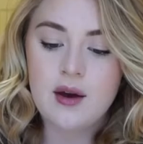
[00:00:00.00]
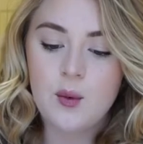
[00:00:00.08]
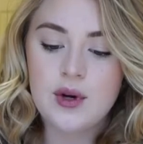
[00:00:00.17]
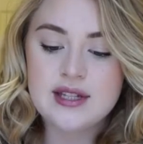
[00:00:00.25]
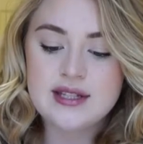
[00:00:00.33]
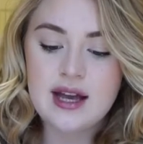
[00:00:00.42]

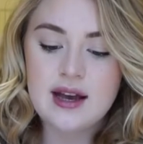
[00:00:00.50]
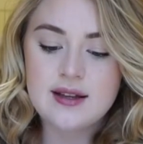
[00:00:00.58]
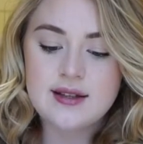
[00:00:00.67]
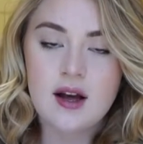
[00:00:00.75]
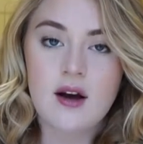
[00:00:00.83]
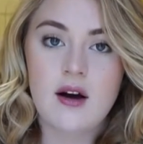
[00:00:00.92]
what it
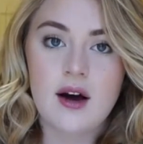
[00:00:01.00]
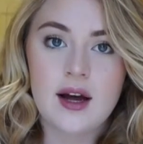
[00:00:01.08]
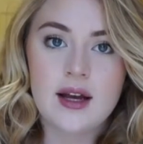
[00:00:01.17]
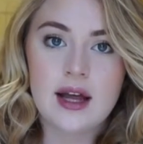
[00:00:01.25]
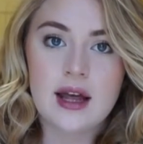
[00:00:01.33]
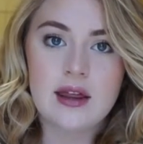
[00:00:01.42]
says
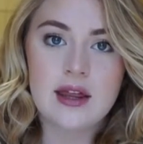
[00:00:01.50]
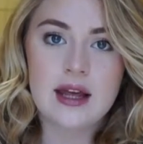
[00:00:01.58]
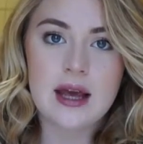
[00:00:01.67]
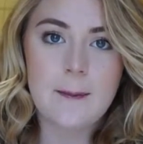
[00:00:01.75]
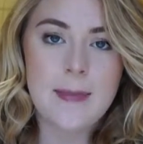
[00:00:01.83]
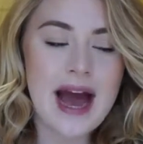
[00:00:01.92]
on
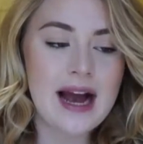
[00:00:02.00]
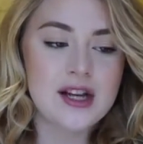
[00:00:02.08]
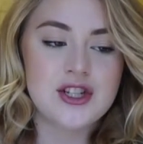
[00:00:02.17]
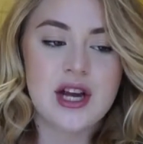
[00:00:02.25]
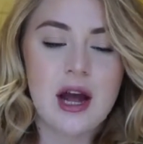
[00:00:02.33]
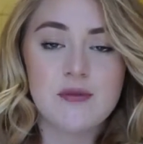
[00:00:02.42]
the
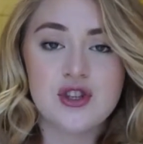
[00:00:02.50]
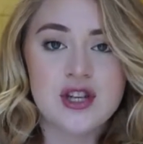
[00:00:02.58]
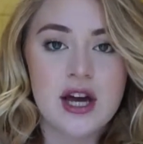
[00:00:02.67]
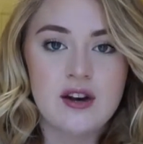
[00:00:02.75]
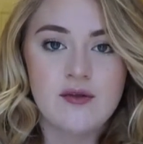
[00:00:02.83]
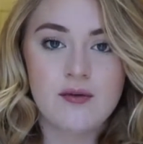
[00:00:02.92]
packaging, I'm just
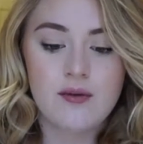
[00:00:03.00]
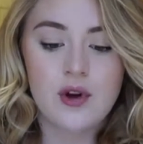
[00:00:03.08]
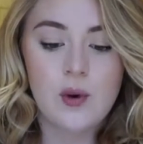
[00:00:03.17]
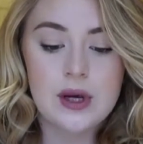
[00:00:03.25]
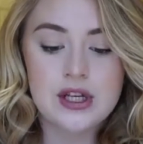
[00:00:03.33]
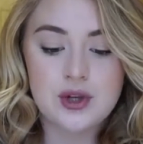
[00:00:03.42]
kind of
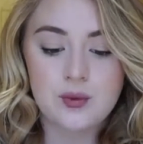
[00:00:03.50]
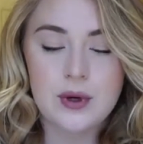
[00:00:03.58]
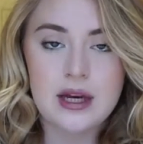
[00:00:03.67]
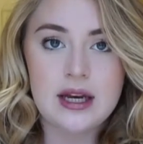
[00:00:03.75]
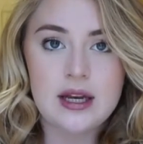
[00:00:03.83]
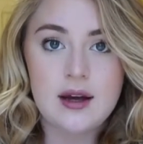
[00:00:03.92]
going to
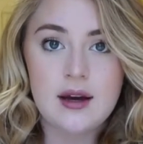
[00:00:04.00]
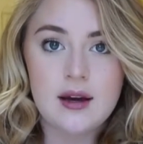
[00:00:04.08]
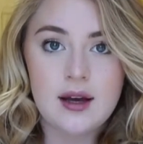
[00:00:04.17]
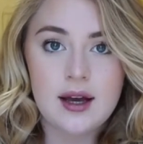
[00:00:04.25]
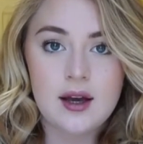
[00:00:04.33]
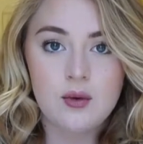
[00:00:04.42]
read
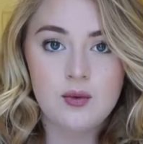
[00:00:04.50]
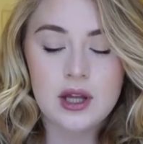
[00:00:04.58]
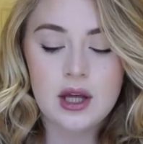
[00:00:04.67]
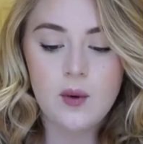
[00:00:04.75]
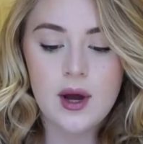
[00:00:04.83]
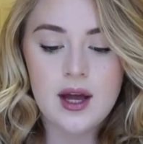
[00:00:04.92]
it
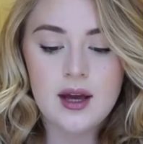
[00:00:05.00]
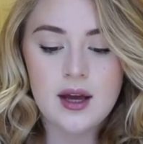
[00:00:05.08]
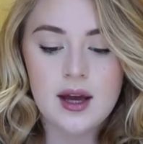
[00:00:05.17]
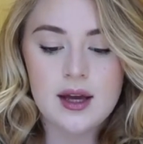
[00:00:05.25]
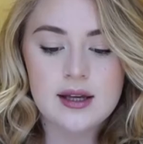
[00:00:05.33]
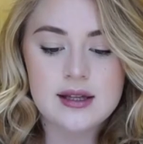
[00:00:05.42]
really quick,
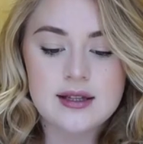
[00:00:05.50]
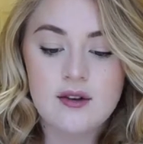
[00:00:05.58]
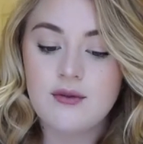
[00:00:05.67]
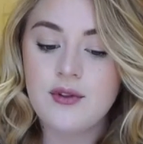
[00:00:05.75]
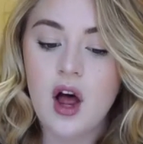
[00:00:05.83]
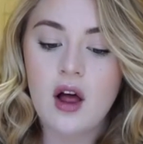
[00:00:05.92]
is
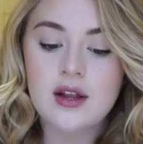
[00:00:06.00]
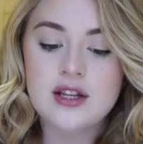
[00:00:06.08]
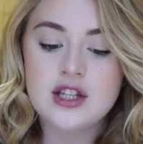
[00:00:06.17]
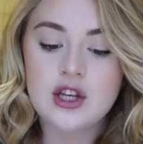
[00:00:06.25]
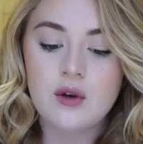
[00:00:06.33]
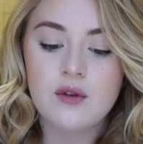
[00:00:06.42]

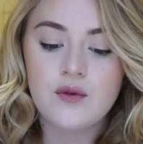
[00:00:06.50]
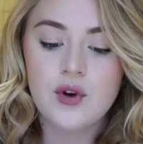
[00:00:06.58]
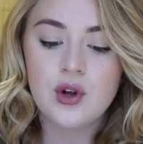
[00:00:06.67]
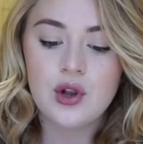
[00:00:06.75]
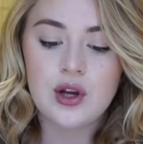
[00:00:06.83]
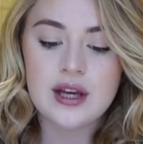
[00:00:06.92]
flawless,
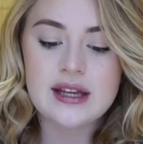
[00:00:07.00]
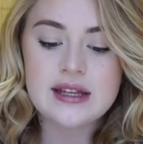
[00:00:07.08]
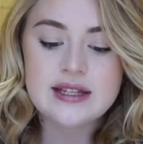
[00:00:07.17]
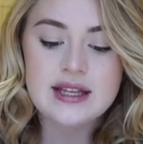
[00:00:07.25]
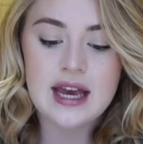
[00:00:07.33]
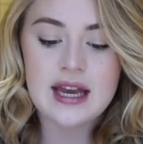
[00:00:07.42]
youthful looking
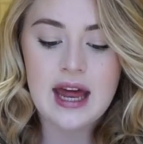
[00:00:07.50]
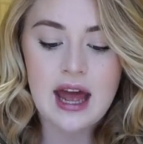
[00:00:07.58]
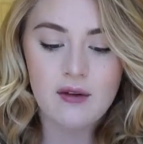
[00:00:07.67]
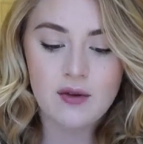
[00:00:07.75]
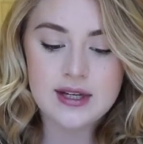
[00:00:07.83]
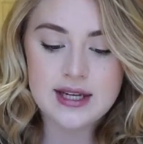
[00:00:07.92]
skin
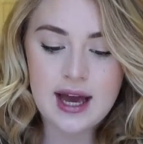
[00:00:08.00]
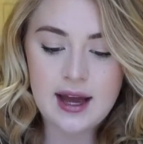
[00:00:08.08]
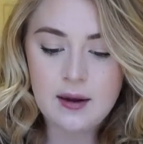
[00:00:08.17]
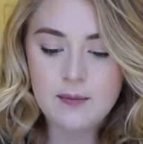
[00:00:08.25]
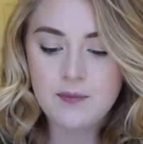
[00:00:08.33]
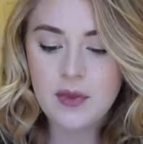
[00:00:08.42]
every
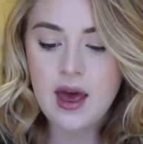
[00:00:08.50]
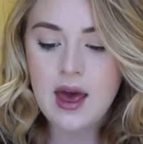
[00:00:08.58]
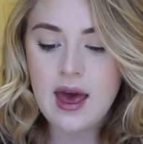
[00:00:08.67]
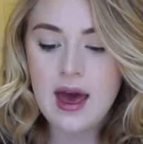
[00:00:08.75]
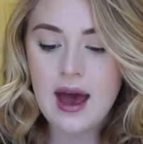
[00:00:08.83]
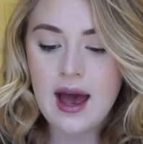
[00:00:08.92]
day.
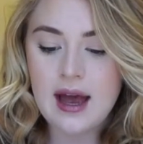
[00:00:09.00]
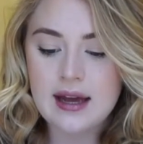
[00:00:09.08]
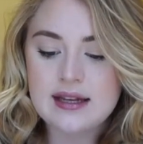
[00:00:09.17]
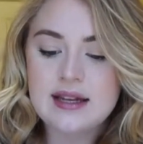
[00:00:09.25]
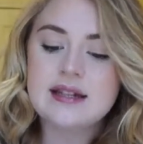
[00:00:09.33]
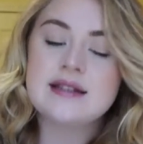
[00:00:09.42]

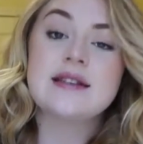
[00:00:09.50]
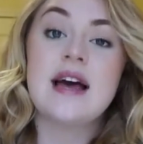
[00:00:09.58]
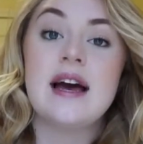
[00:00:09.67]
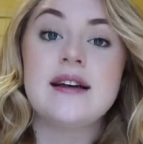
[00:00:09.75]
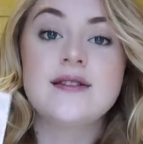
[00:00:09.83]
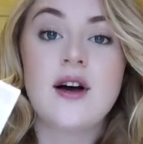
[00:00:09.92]
And it
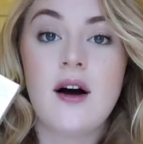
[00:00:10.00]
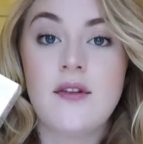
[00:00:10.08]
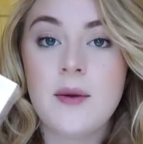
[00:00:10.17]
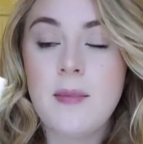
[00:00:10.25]
says on the